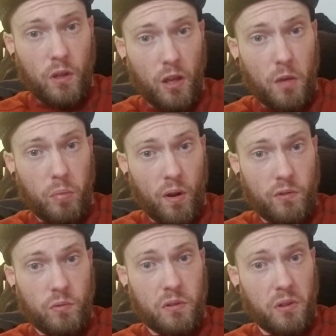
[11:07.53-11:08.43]
at
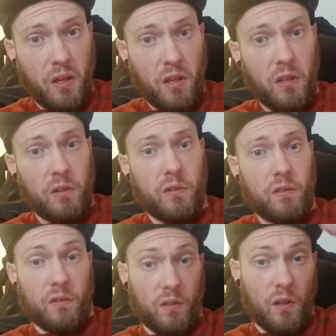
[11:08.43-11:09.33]
Brunswick
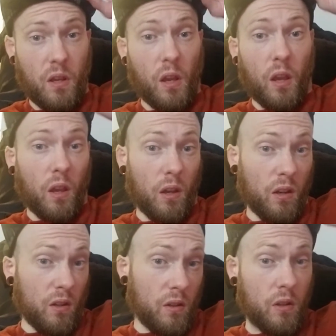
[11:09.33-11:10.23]
Lanes
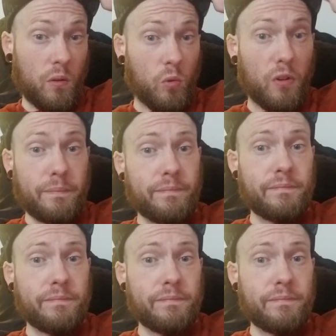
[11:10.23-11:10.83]
in Linwood.